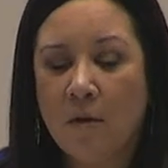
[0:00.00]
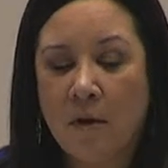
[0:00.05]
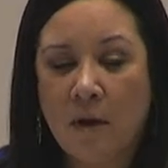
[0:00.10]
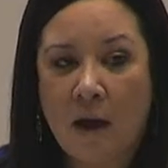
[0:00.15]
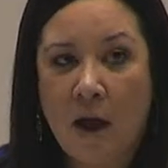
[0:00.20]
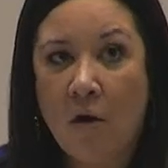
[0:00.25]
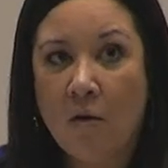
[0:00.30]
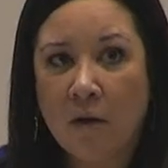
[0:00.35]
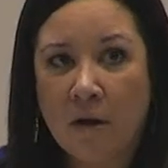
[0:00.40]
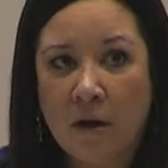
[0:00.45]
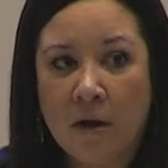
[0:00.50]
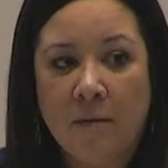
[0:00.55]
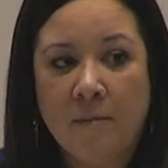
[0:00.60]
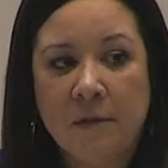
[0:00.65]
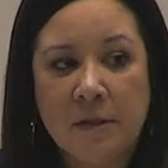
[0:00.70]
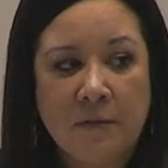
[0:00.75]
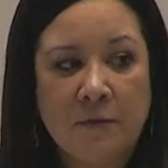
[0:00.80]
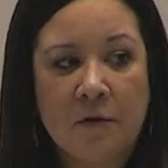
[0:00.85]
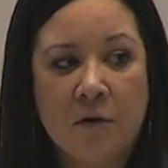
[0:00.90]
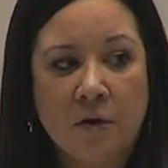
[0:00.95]

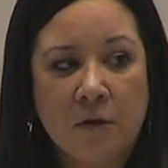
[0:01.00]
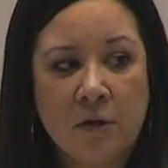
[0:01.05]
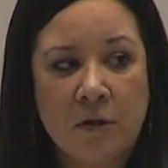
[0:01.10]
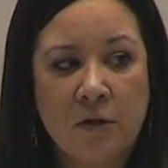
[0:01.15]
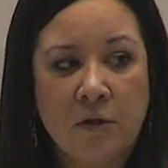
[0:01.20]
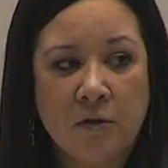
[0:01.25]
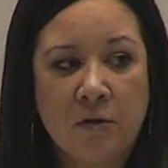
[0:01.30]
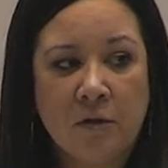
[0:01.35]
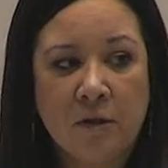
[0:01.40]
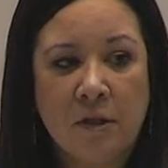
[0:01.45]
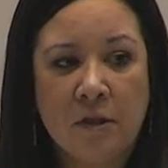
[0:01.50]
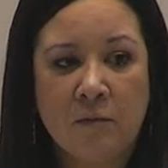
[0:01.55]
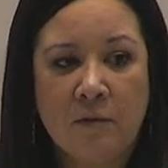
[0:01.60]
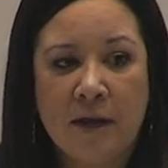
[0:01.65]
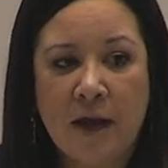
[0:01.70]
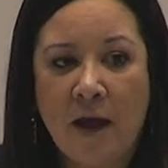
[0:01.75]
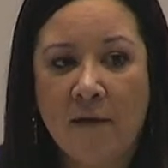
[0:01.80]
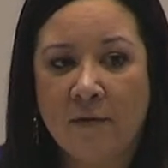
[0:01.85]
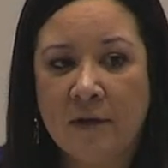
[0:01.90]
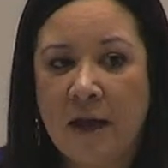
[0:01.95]
outcomes for our students, we
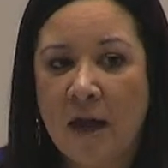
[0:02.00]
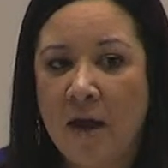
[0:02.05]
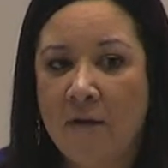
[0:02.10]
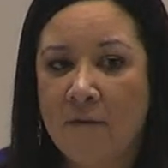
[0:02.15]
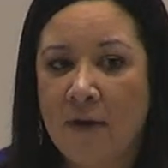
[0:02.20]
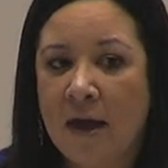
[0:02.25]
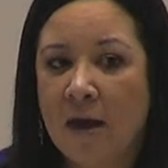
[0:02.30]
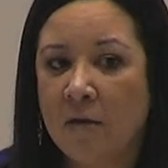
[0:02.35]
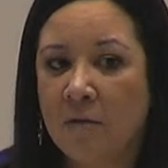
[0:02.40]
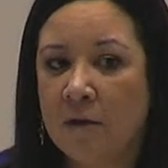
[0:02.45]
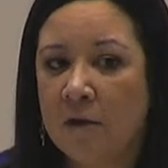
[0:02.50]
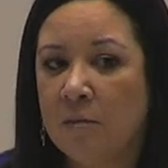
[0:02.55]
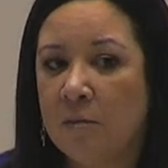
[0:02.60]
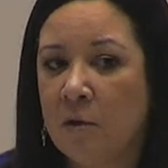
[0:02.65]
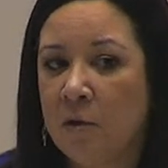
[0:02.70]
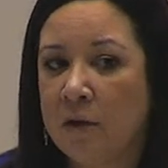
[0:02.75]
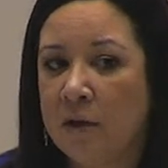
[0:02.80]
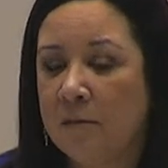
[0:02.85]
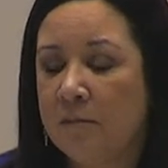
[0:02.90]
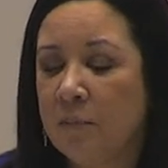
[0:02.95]
have to have
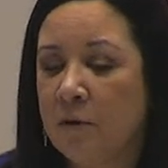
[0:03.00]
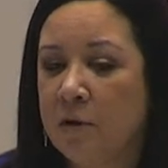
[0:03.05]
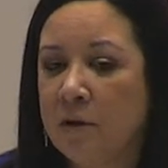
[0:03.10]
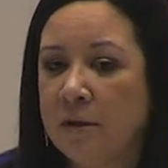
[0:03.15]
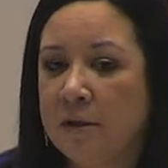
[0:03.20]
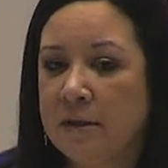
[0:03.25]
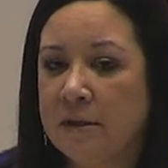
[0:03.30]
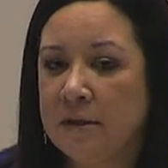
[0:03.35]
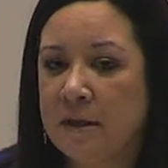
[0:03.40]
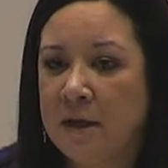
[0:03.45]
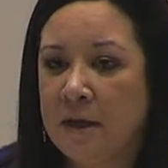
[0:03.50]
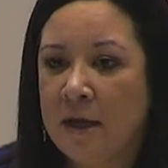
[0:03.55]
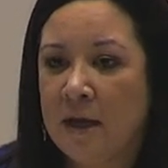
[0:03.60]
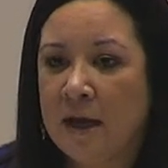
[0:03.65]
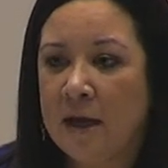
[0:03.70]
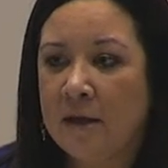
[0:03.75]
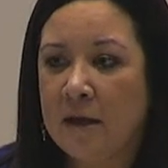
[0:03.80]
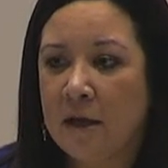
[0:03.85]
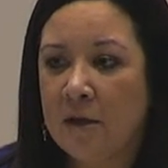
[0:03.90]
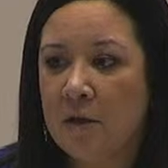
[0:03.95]
equitable inputs.
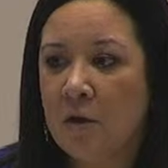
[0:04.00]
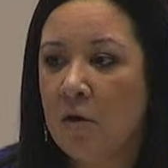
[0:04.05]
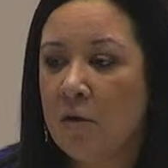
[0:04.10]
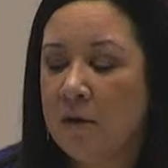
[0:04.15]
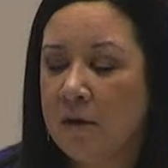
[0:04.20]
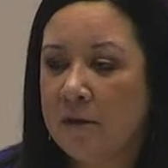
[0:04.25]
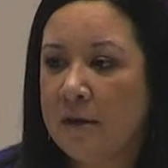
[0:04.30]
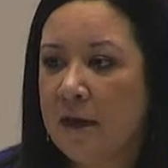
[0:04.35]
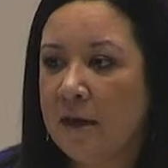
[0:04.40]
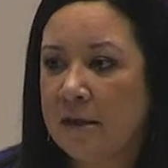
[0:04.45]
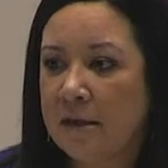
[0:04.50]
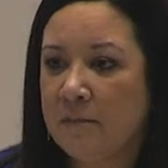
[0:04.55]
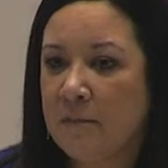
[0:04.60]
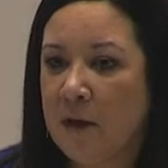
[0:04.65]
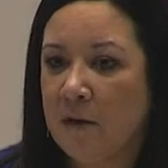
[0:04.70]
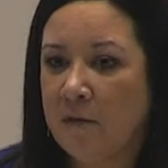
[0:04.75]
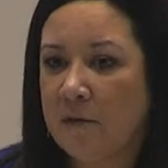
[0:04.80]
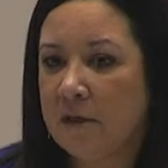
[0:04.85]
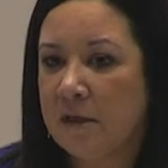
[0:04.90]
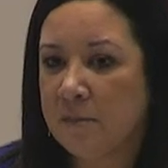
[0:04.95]
And I know that that's
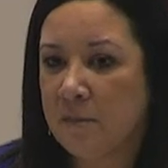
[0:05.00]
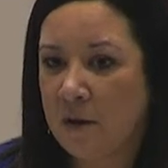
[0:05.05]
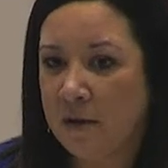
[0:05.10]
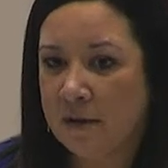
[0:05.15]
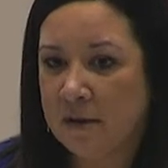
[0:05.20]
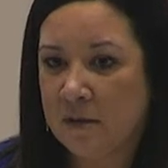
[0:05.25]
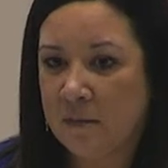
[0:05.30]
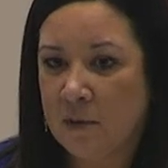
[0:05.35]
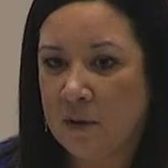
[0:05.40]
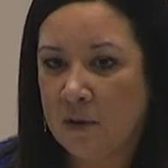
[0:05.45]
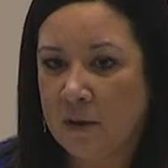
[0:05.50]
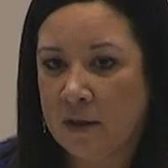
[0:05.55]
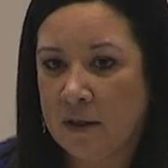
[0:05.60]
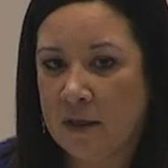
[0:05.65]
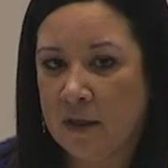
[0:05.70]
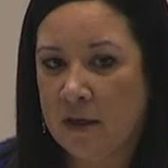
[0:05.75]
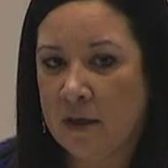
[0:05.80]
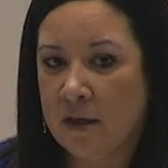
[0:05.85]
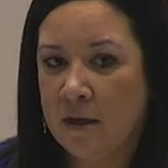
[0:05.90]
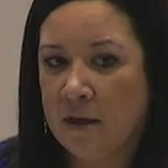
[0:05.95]
my
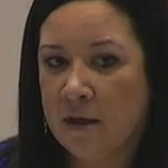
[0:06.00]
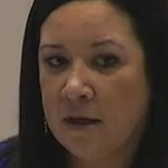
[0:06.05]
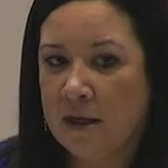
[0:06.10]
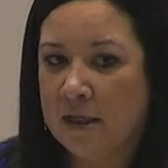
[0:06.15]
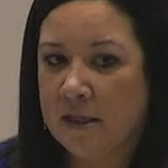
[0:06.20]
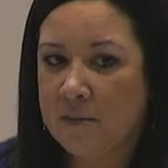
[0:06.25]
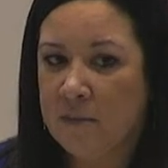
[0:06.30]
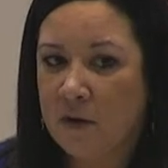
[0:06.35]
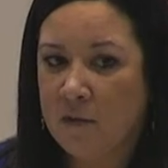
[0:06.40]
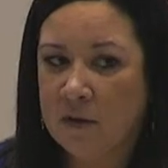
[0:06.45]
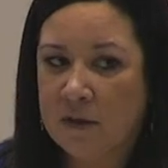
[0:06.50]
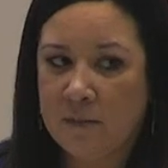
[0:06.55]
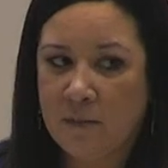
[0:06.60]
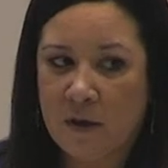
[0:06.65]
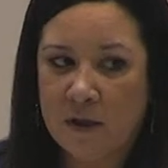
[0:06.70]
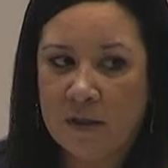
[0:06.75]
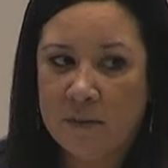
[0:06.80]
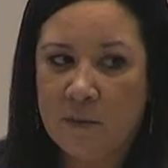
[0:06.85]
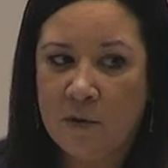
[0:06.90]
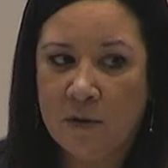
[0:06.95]
responsibility. It's my
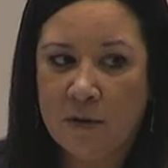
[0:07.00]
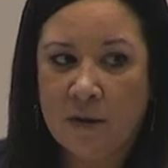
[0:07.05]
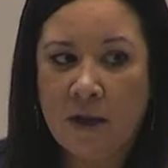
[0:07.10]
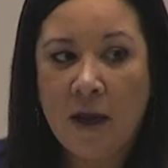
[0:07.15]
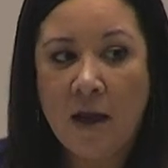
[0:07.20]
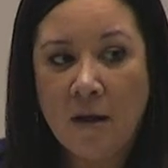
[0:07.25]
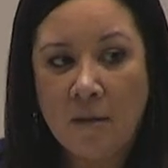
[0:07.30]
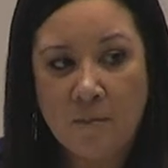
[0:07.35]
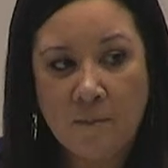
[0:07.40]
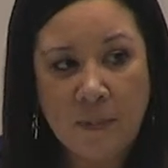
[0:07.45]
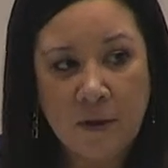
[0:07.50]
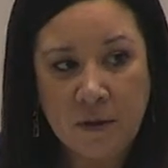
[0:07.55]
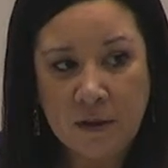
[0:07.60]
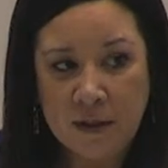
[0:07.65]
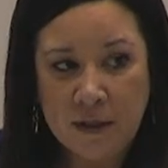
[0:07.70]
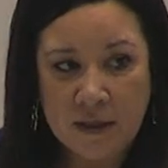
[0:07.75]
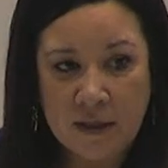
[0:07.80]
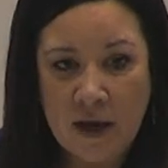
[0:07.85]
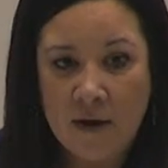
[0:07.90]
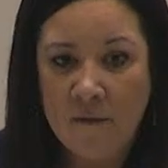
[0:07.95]

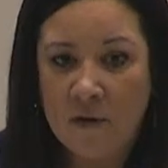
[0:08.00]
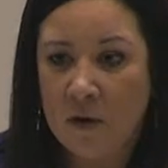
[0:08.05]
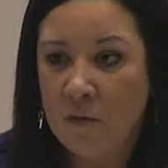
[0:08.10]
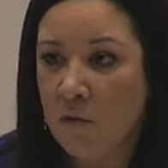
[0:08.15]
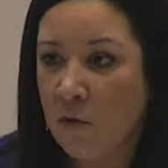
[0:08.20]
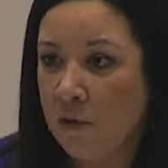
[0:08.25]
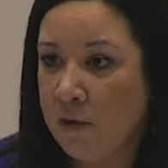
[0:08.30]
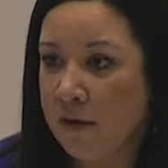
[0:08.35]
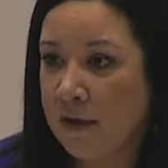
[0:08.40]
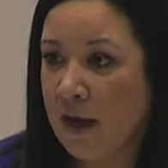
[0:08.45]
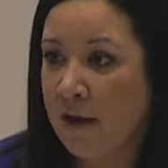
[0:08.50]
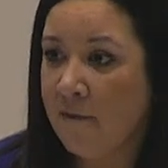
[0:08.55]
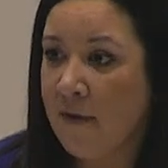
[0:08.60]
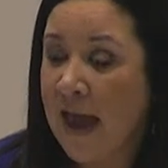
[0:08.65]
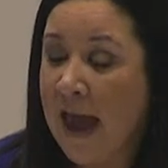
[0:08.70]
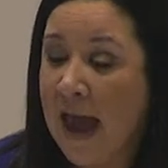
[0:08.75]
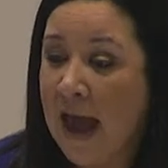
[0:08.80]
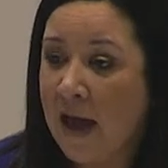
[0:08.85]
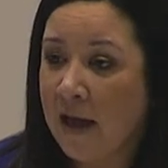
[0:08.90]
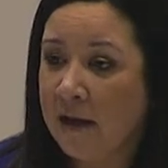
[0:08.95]
responsibility in every role that I've
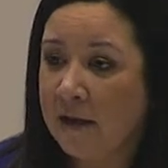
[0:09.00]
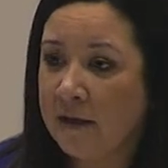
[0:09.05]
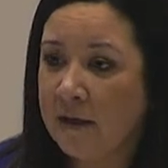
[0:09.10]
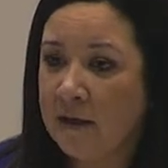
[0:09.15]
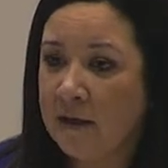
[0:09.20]
had.